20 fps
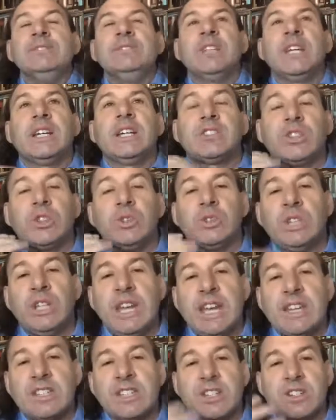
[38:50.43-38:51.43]
And so
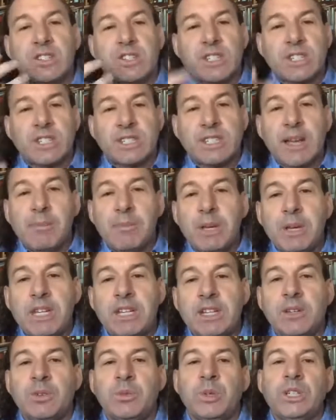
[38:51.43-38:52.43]
there's a
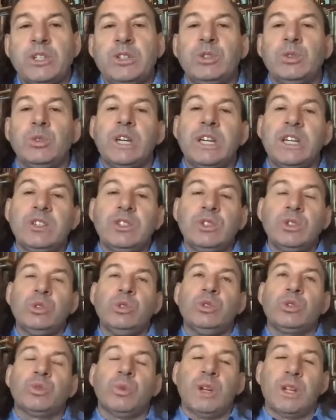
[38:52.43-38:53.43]
summit, and we knew Hindu,
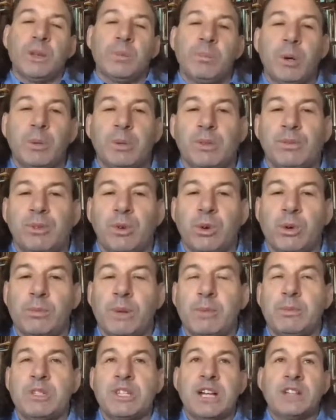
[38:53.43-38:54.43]
who's one of the permanent forum
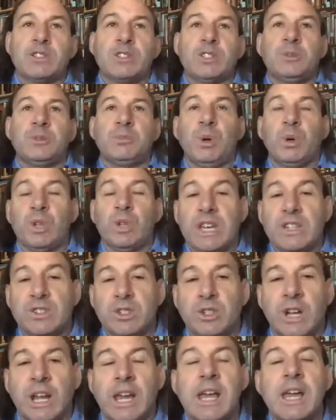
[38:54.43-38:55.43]
members, actually spoke
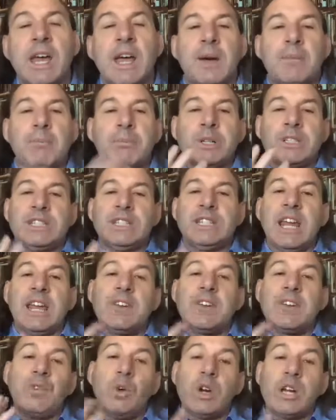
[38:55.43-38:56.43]
yesterday, but today
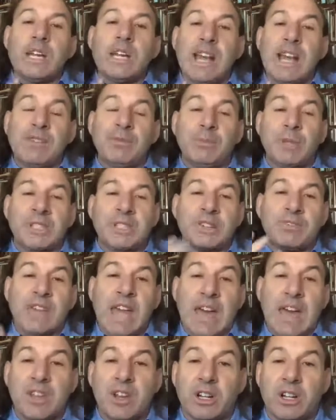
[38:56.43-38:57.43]
40 governments have
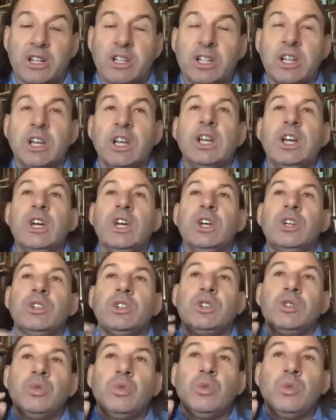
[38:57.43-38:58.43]
gathered
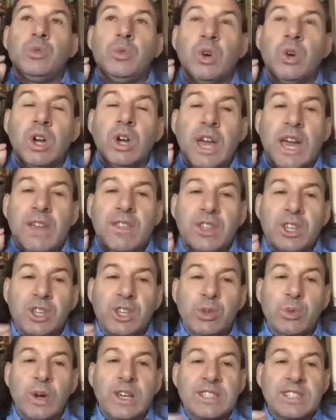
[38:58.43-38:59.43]
and the
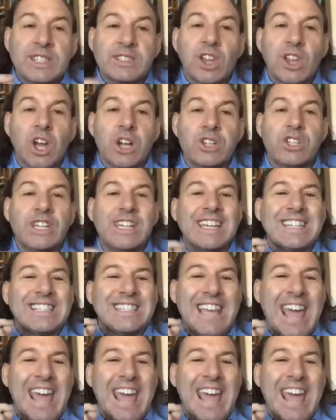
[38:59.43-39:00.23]
US is launching its